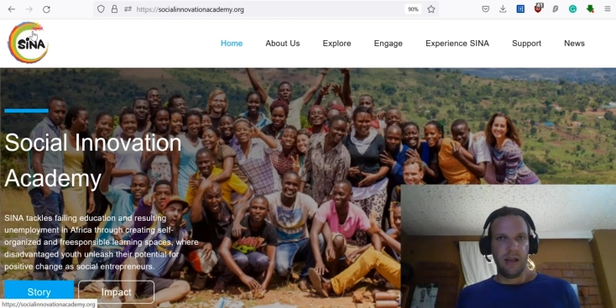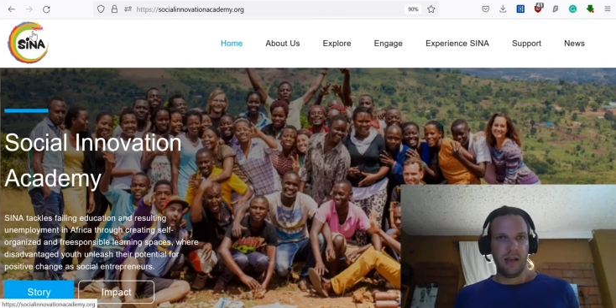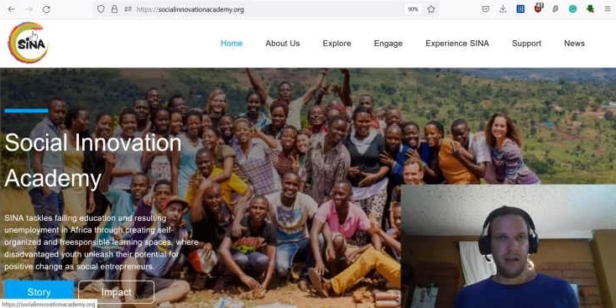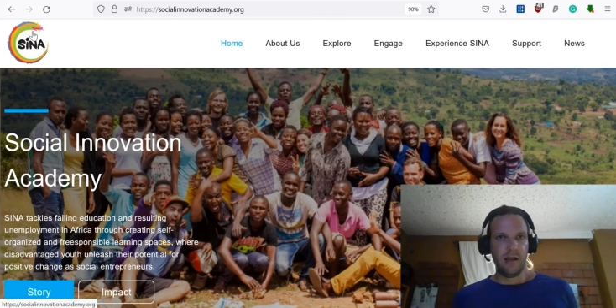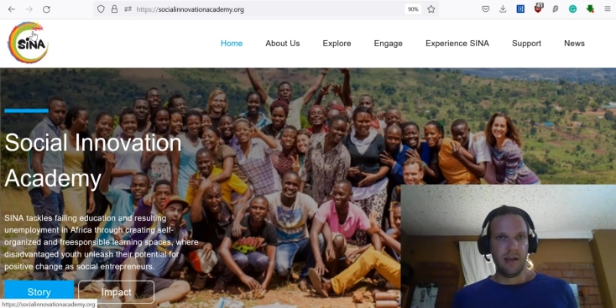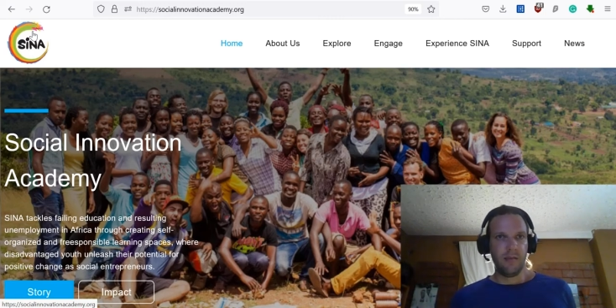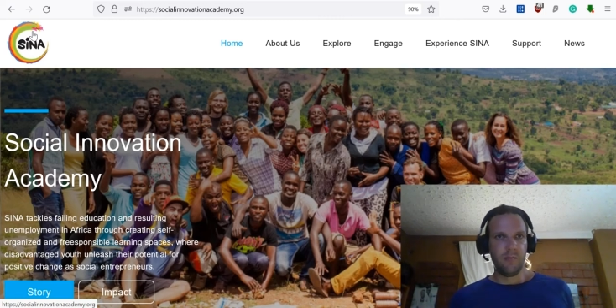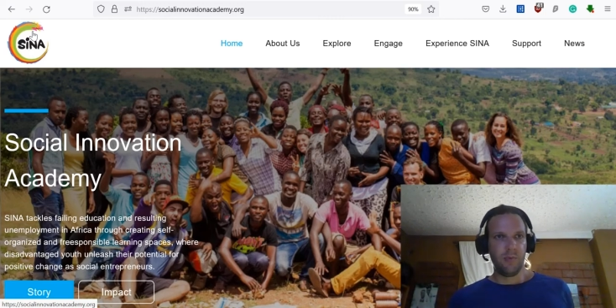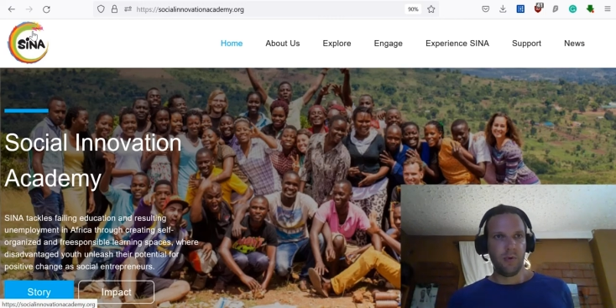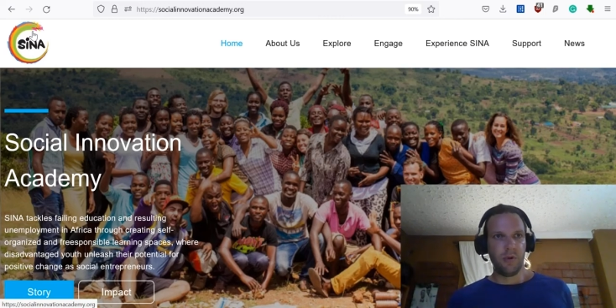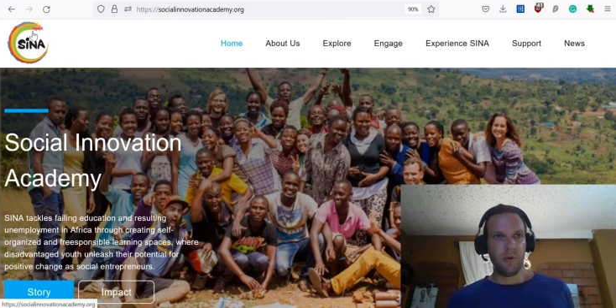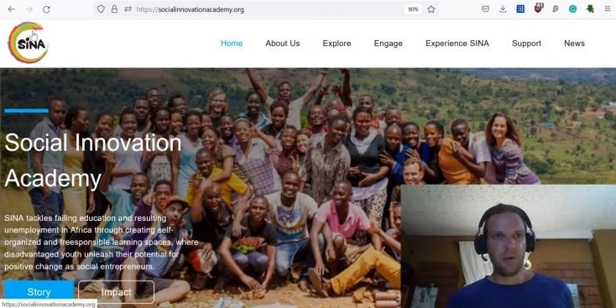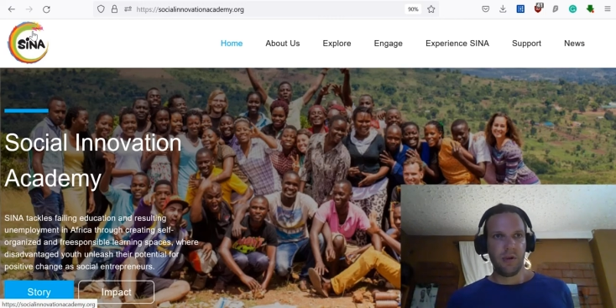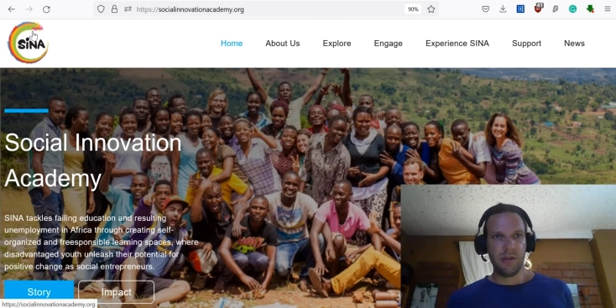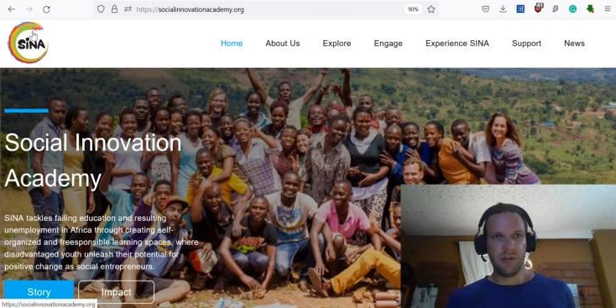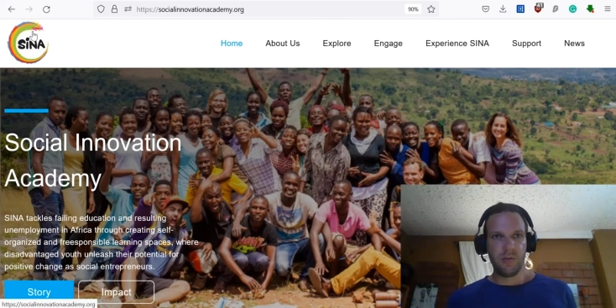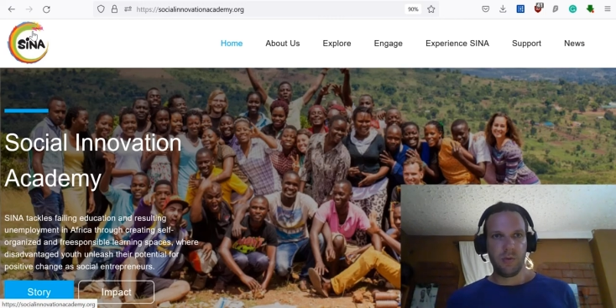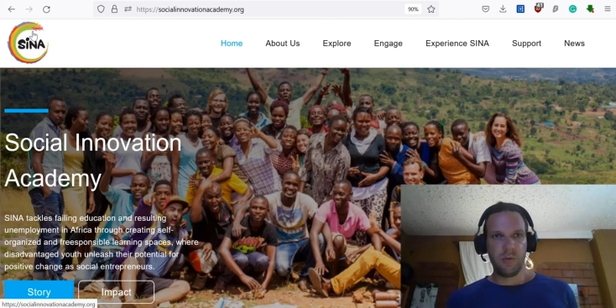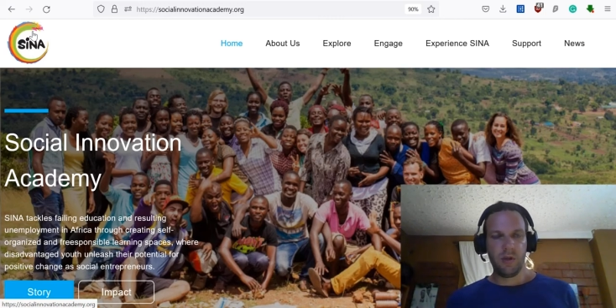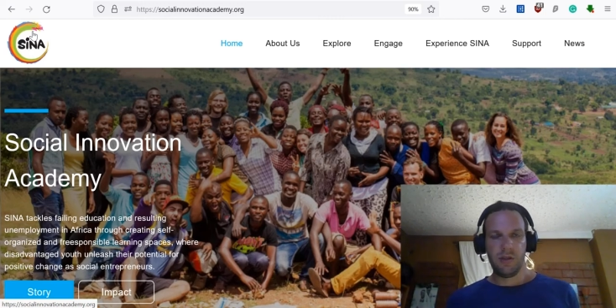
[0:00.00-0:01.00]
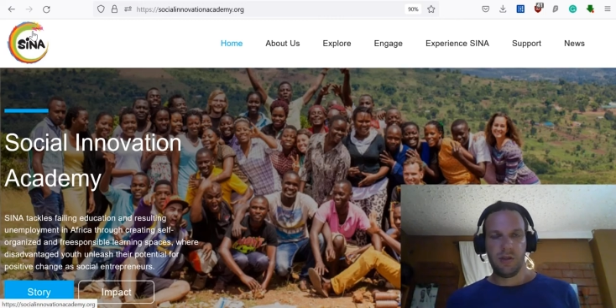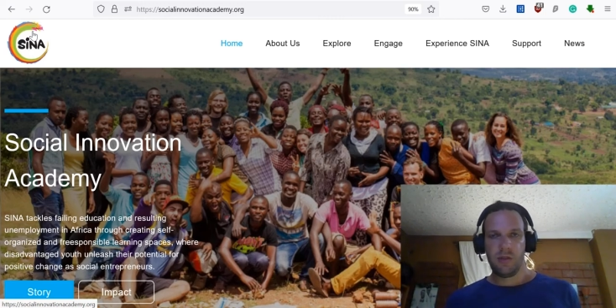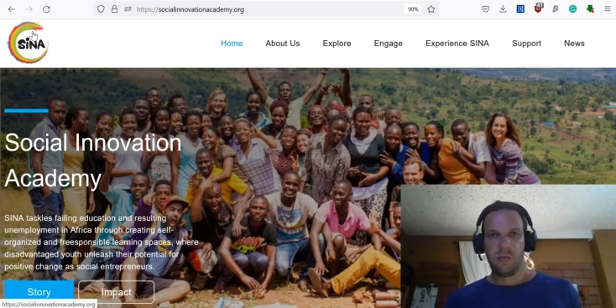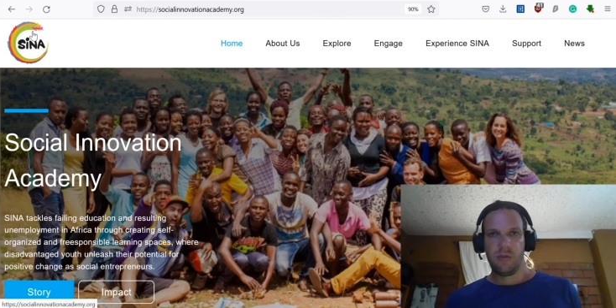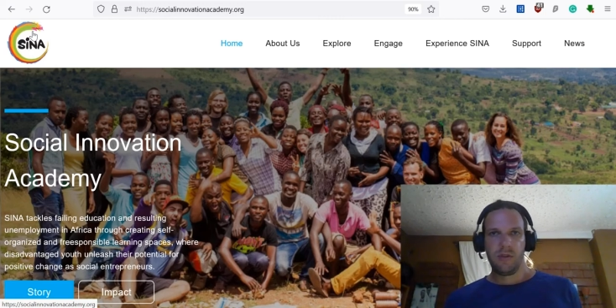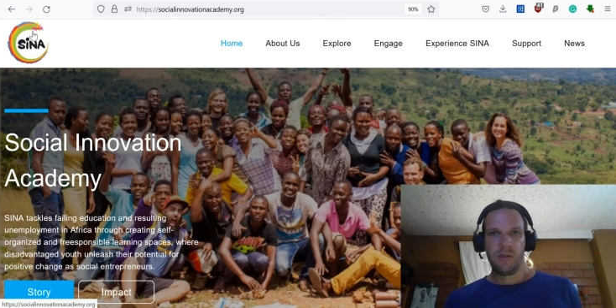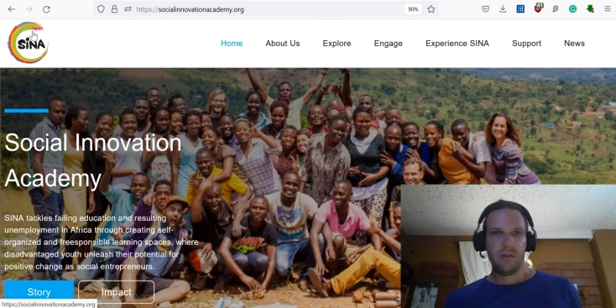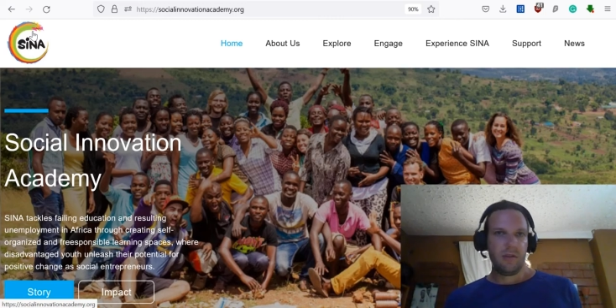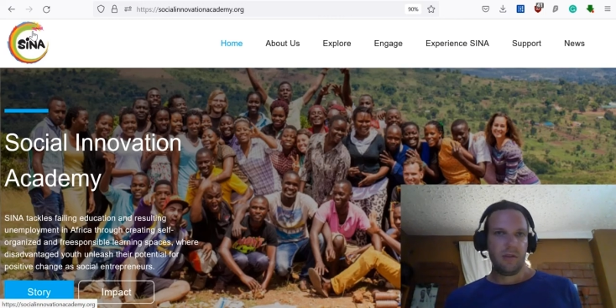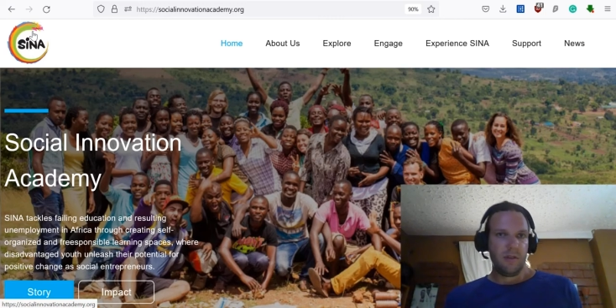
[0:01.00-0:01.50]
and put all these words,
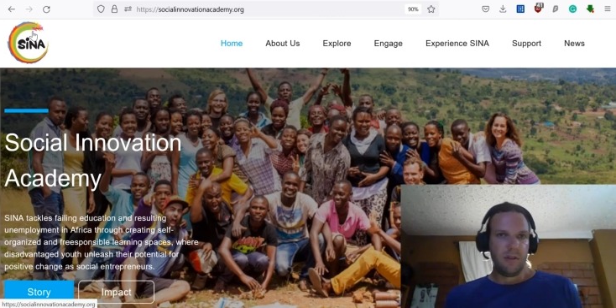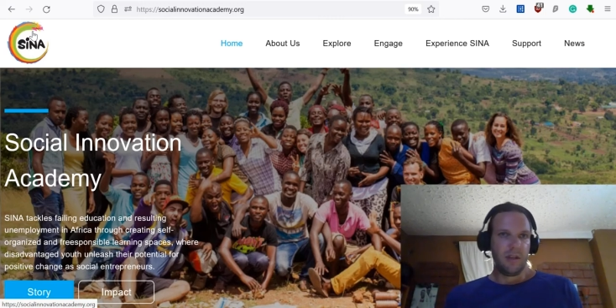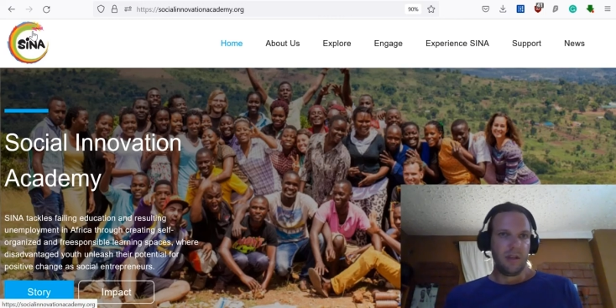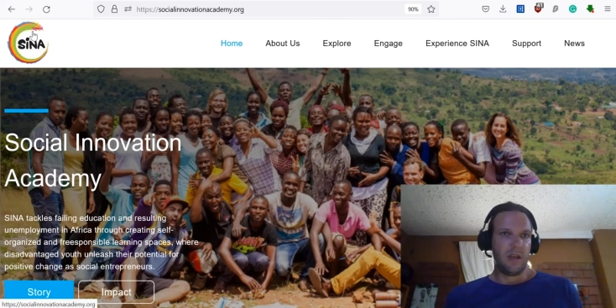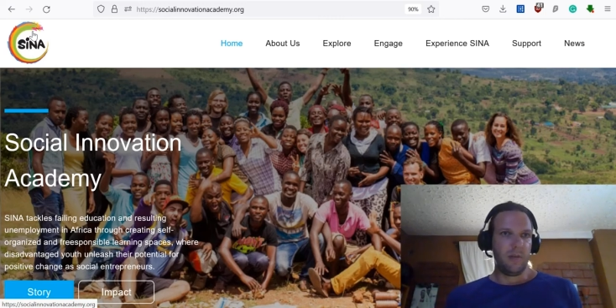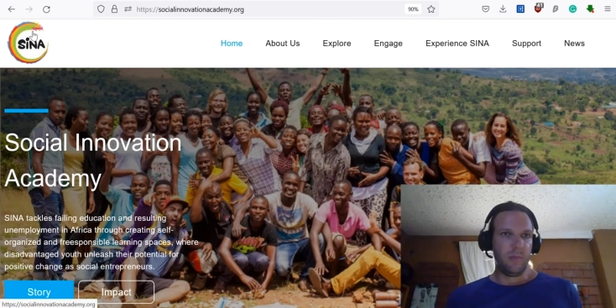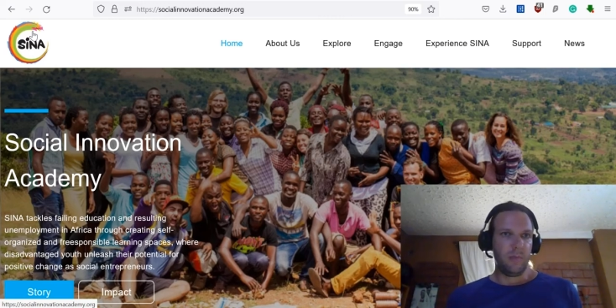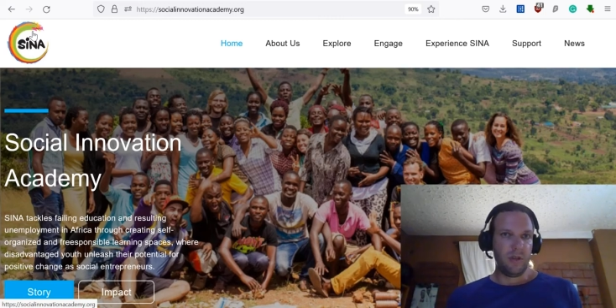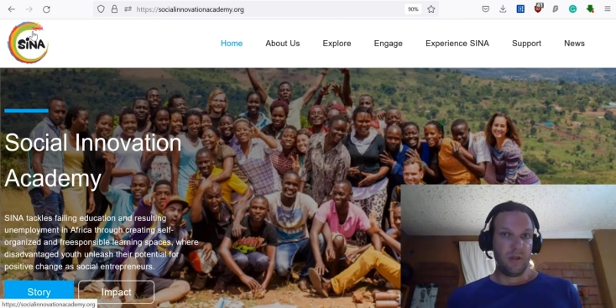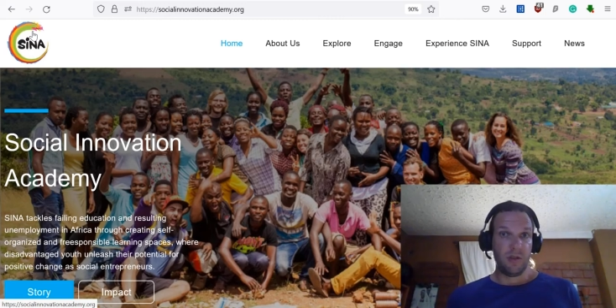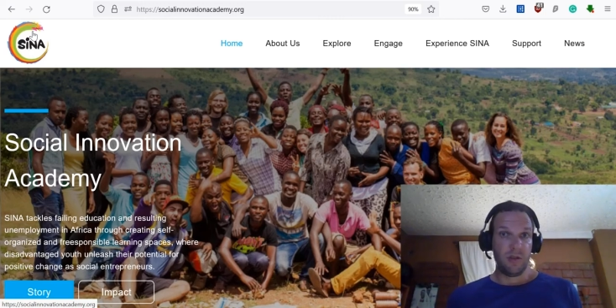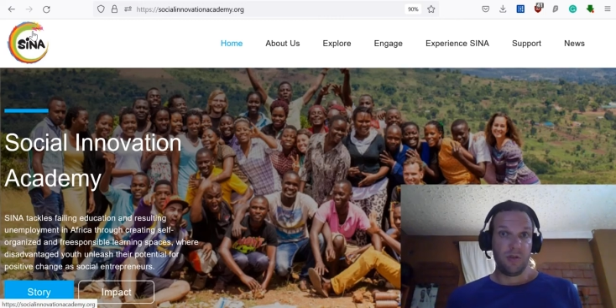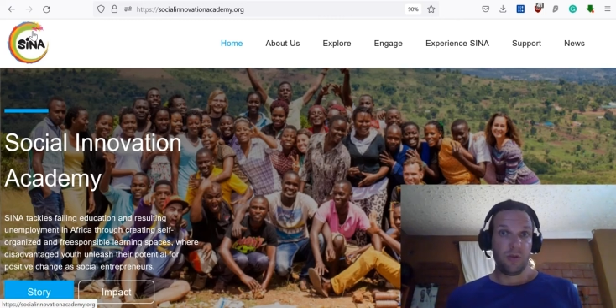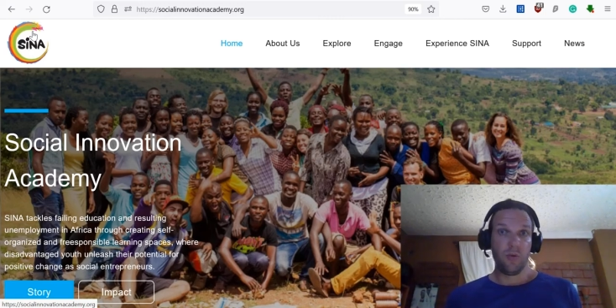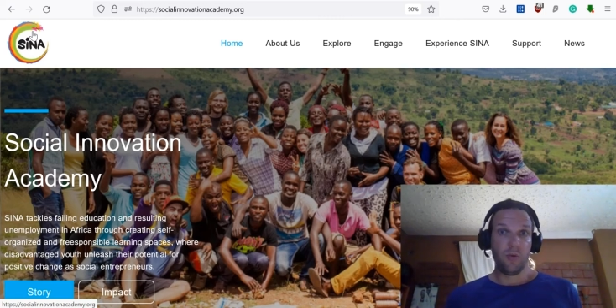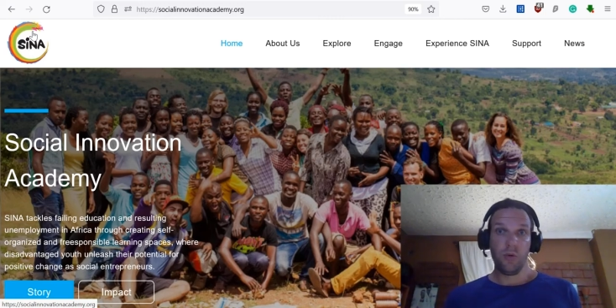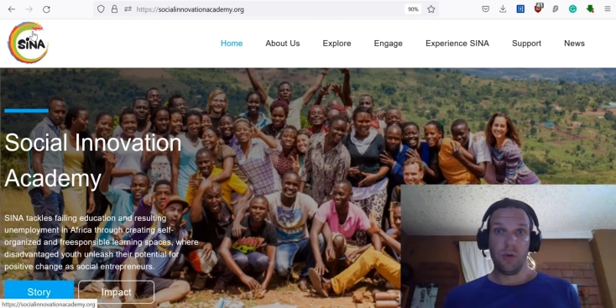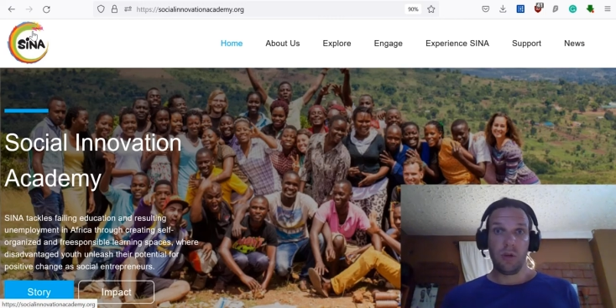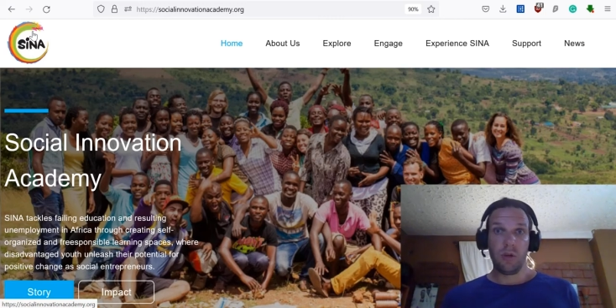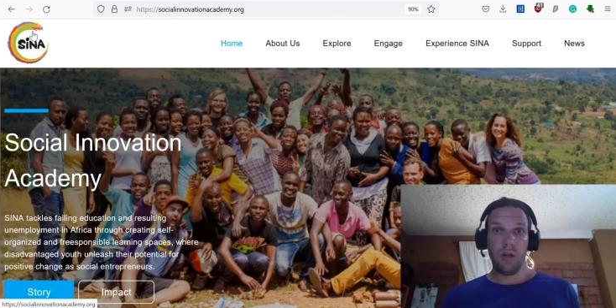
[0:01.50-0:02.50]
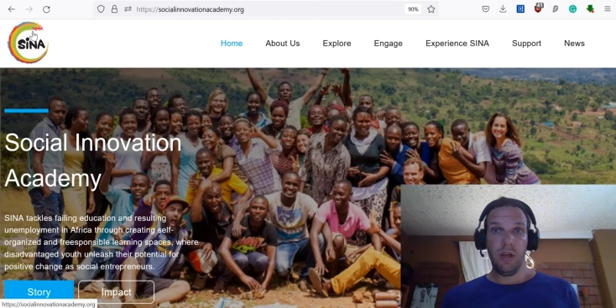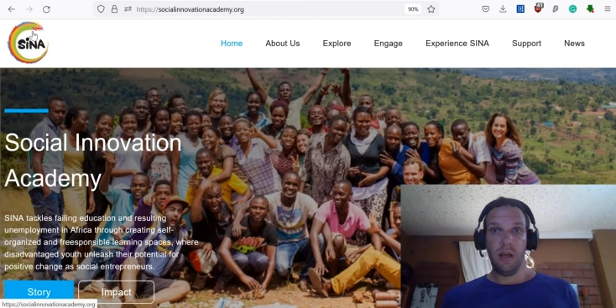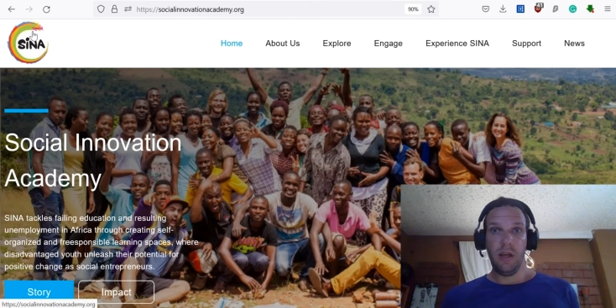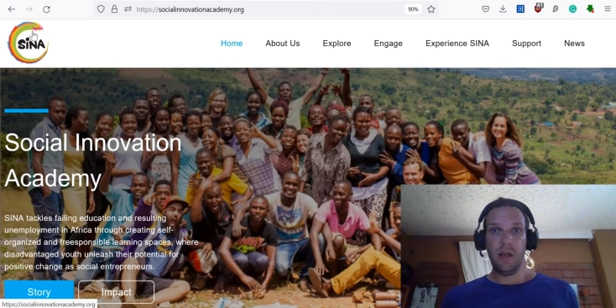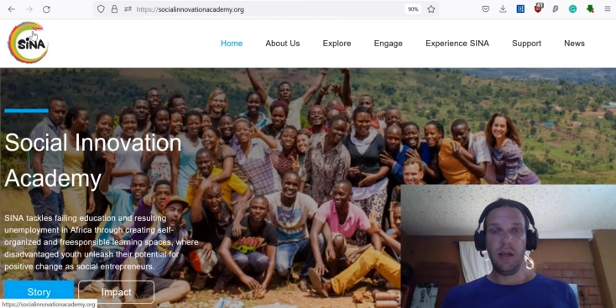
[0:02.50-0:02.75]
but it can be just Google.